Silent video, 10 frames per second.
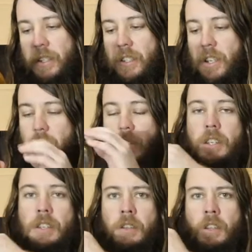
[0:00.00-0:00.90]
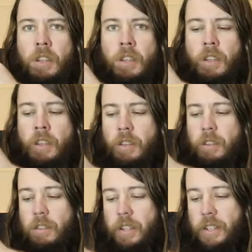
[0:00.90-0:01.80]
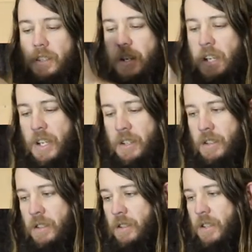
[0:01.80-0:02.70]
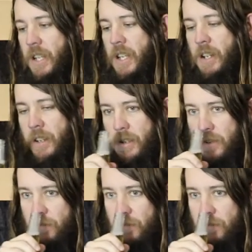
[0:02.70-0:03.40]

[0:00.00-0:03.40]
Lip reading: So let's dig in.